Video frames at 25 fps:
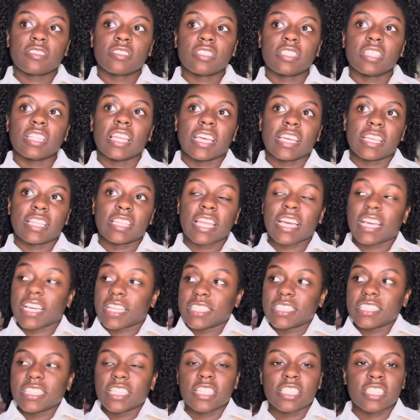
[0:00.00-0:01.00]
Like I
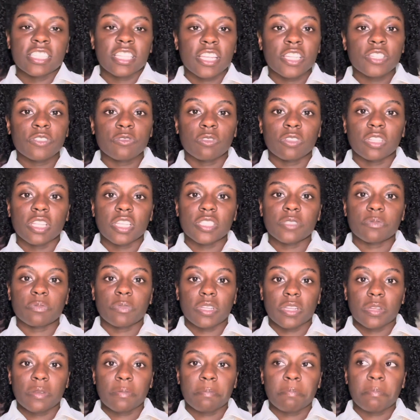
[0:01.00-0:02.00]
said, sexual lust,
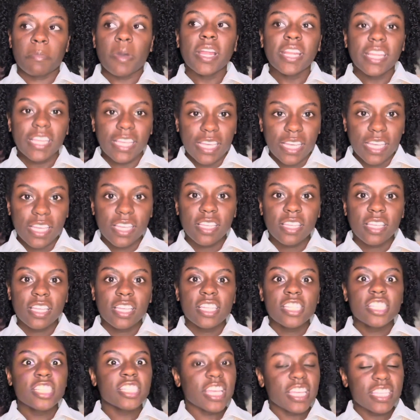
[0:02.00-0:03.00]
but money.
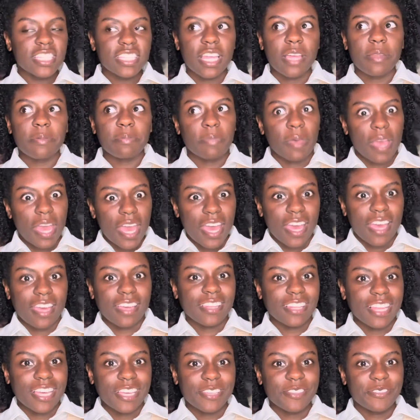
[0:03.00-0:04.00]
Chase that bag.
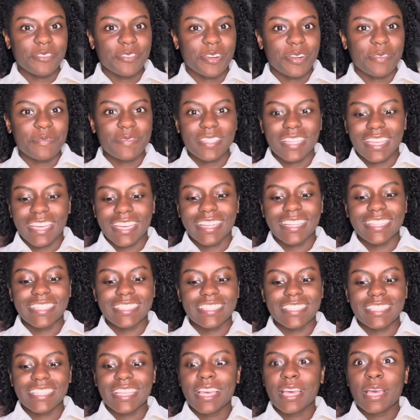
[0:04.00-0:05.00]
Like, you know what I'm saying?
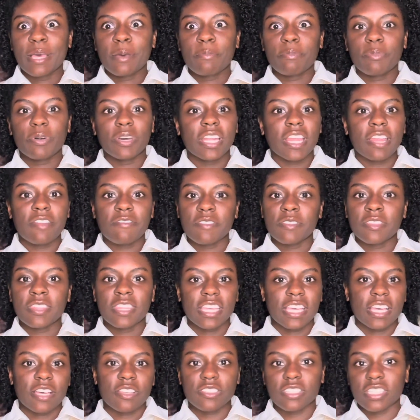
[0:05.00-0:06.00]
It's put
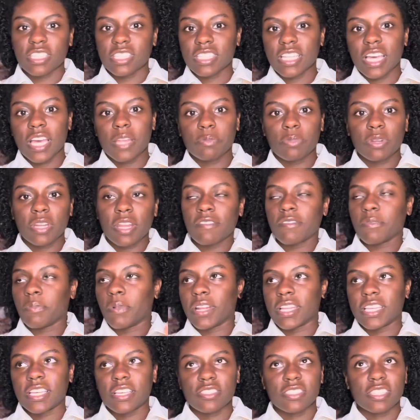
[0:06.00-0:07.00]
everything else aside, put
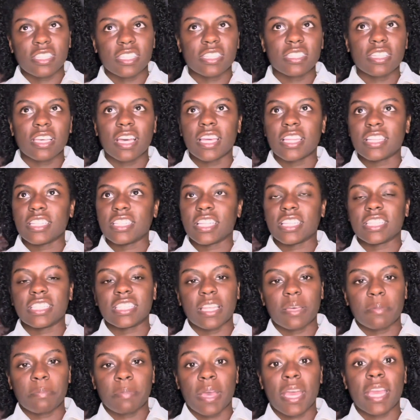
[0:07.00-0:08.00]
everybody else aside, chase
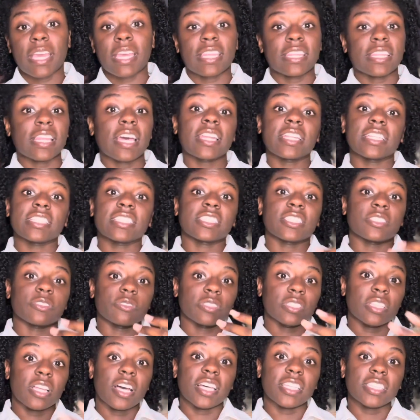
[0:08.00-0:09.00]
that bag, and that is still
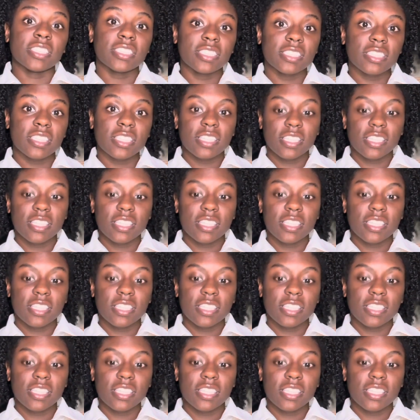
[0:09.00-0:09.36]
lust.